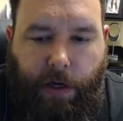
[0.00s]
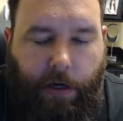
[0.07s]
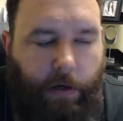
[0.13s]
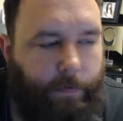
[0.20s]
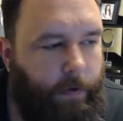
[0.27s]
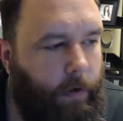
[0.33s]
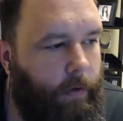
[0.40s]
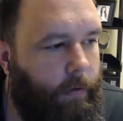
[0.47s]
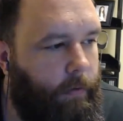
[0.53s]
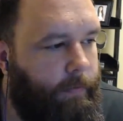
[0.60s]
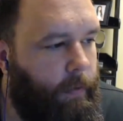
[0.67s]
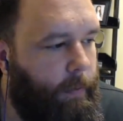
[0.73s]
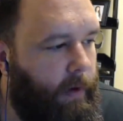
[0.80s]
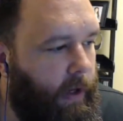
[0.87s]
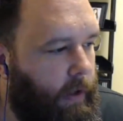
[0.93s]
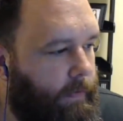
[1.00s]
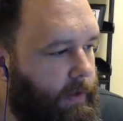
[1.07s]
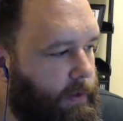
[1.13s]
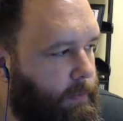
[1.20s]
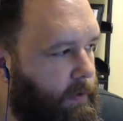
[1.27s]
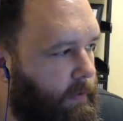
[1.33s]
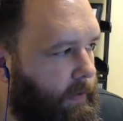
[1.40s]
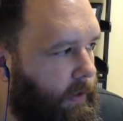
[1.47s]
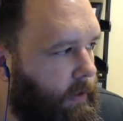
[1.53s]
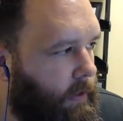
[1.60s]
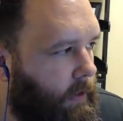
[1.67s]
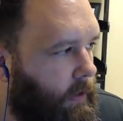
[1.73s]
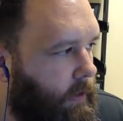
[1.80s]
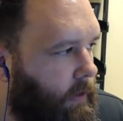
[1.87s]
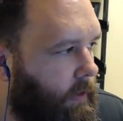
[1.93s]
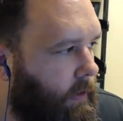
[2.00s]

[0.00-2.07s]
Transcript: designer for many of his movies.